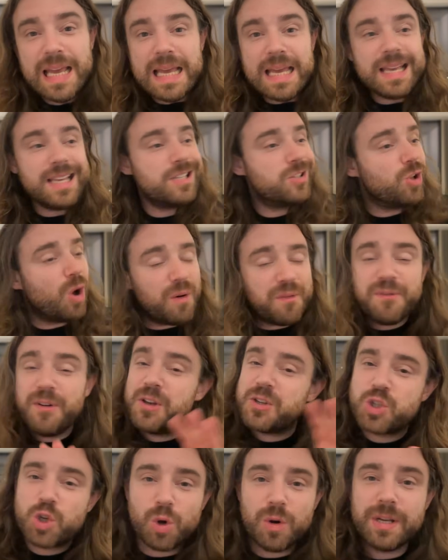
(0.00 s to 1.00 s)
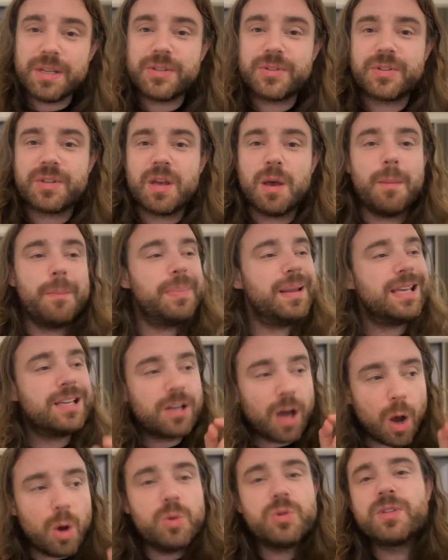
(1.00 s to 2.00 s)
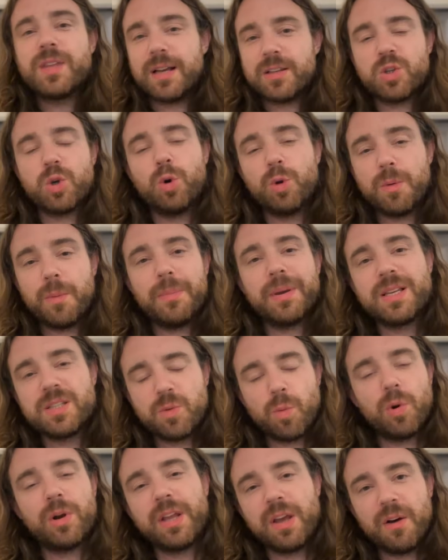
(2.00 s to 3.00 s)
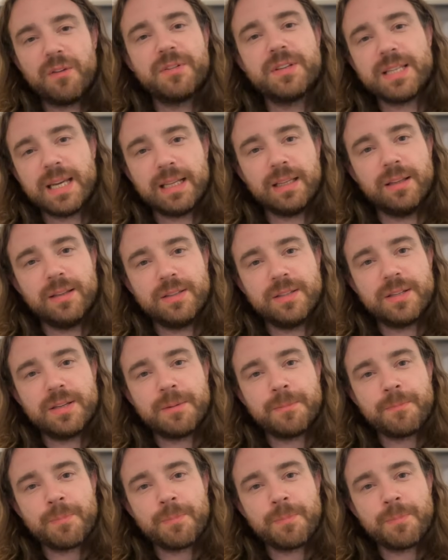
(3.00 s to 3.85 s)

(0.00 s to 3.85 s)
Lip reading: He's not first choice, but he goes to that tournament because of what he offers England.